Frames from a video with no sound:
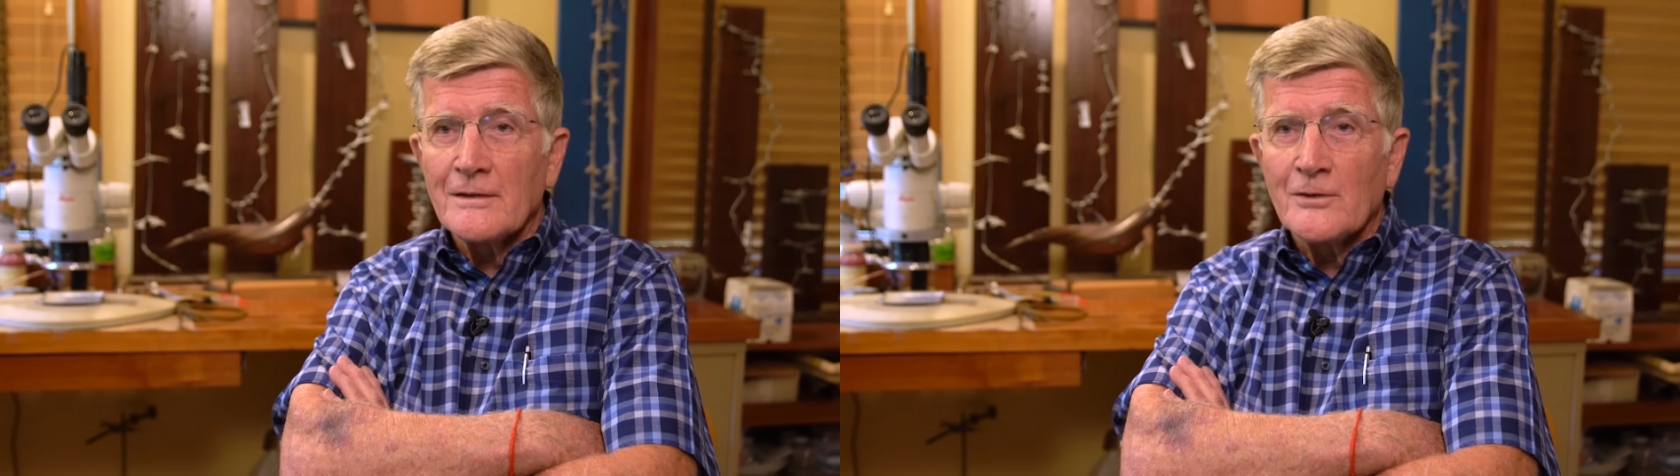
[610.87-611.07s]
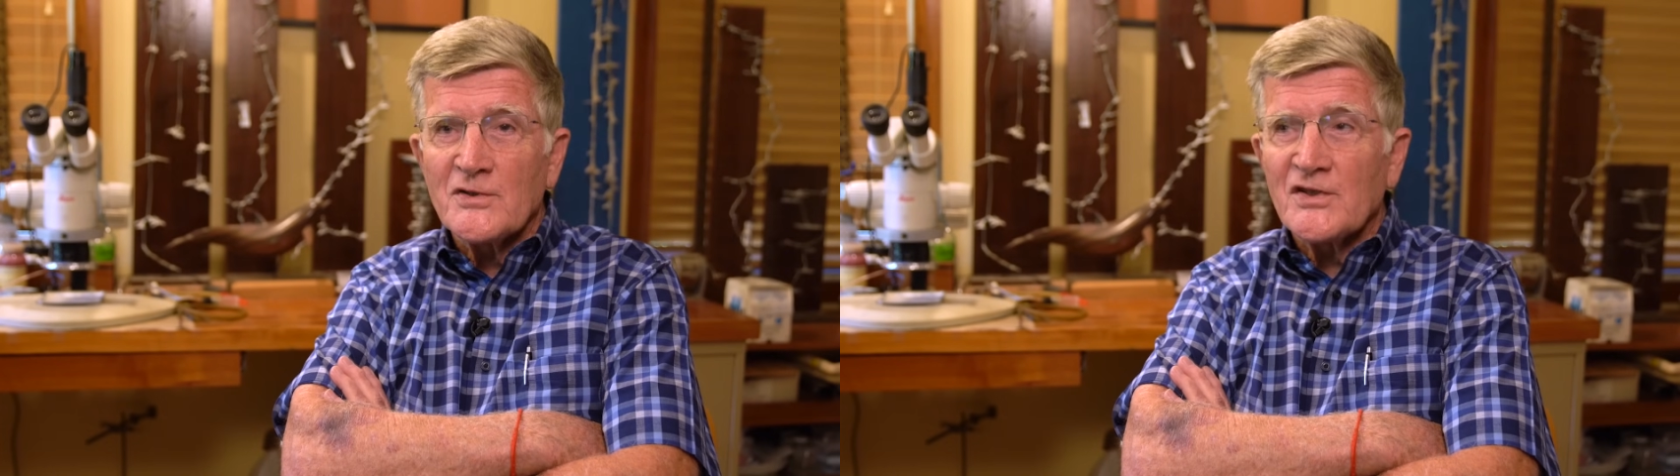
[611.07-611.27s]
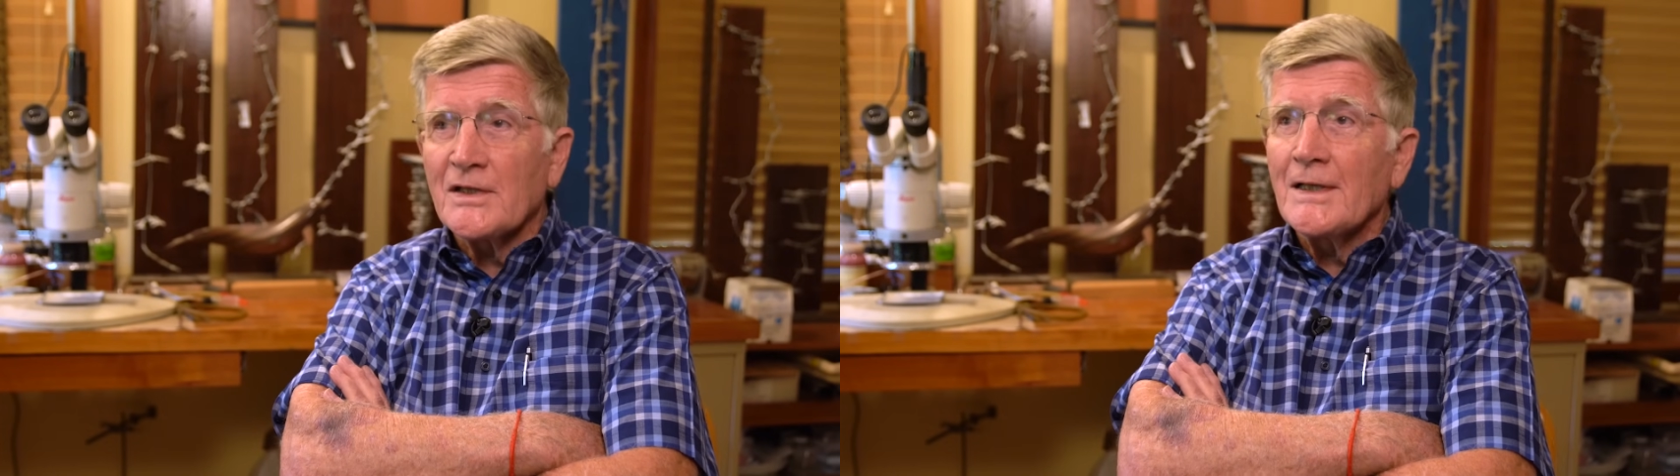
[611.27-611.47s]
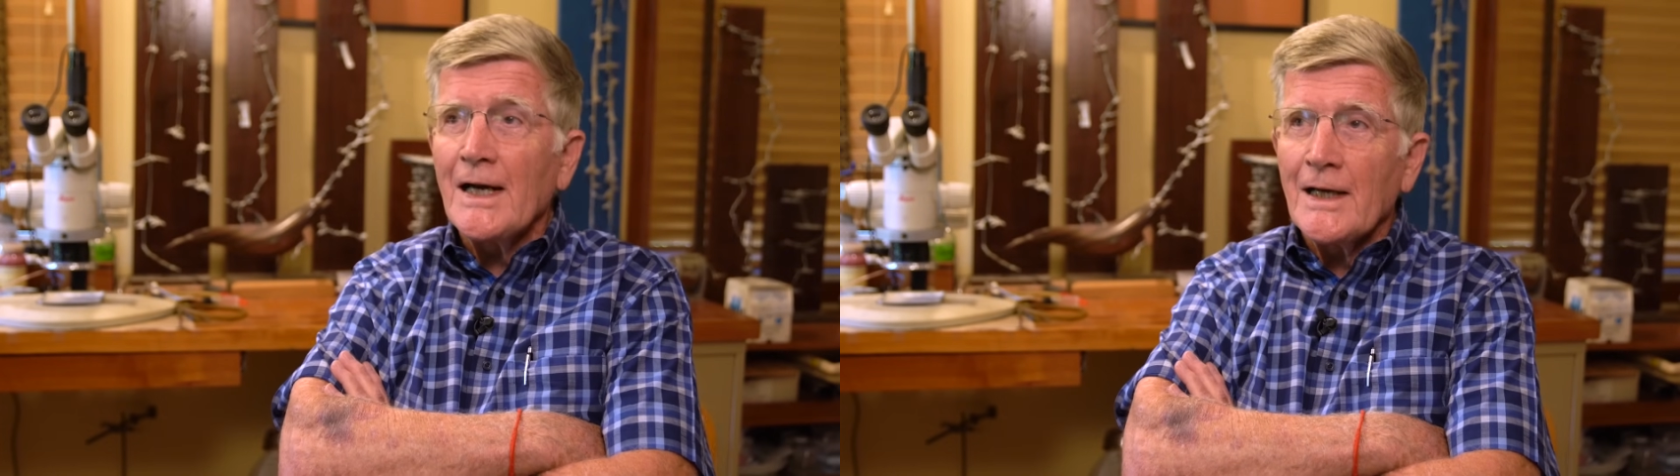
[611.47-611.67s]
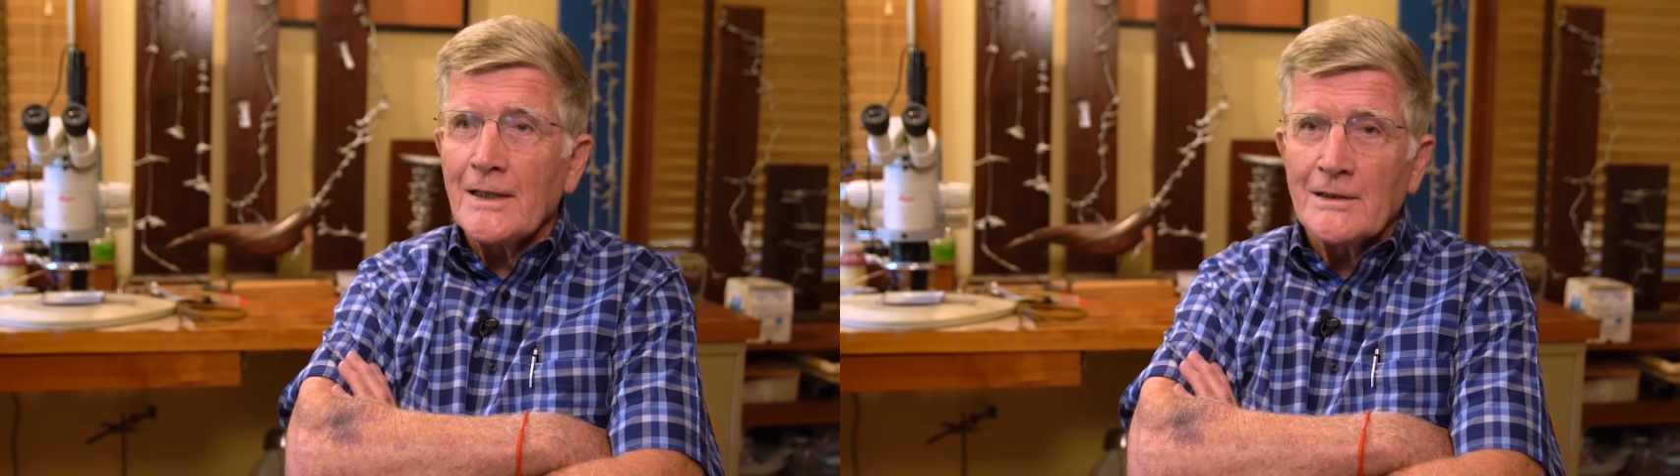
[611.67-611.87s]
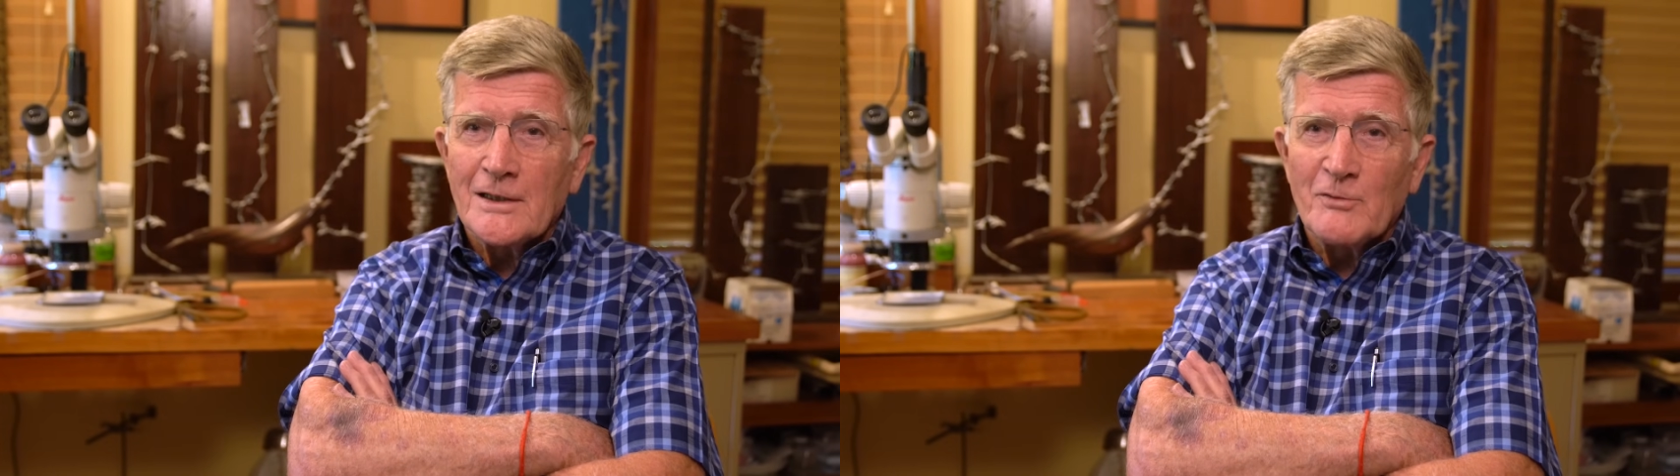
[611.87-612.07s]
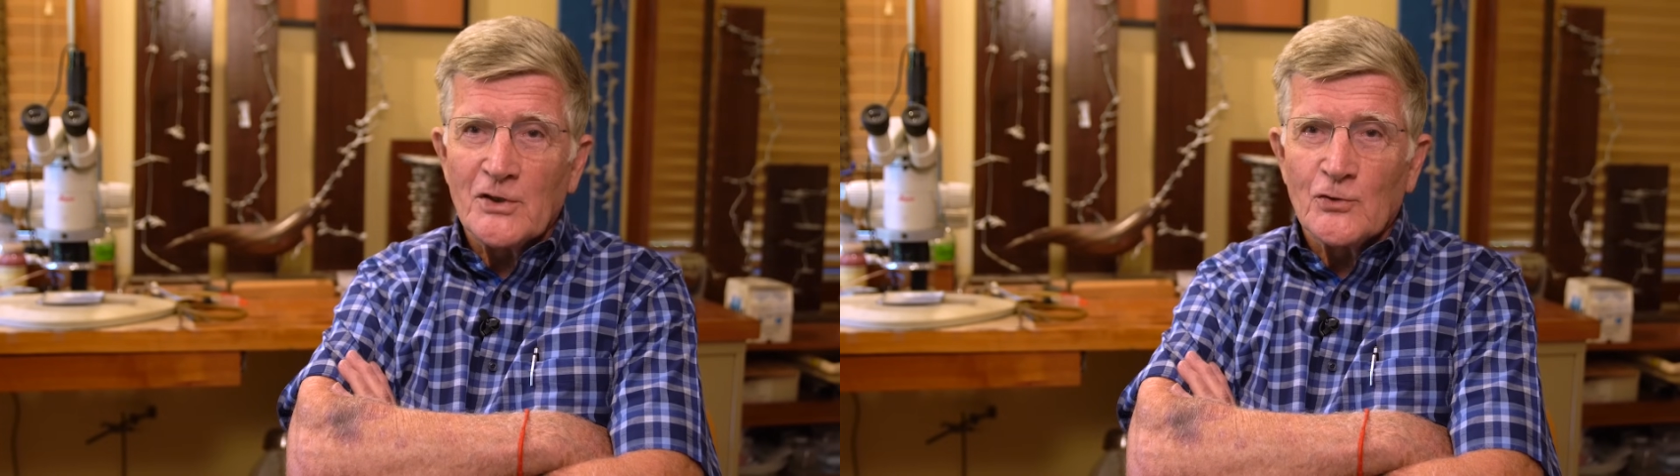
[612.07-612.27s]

there was a guy coming